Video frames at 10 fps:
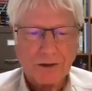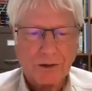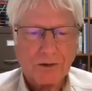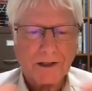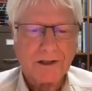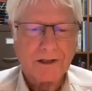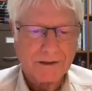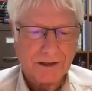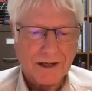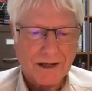Don't let
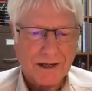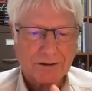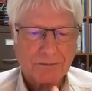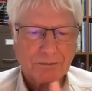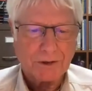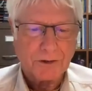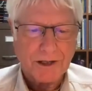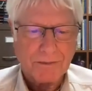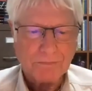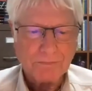lactic acid build up.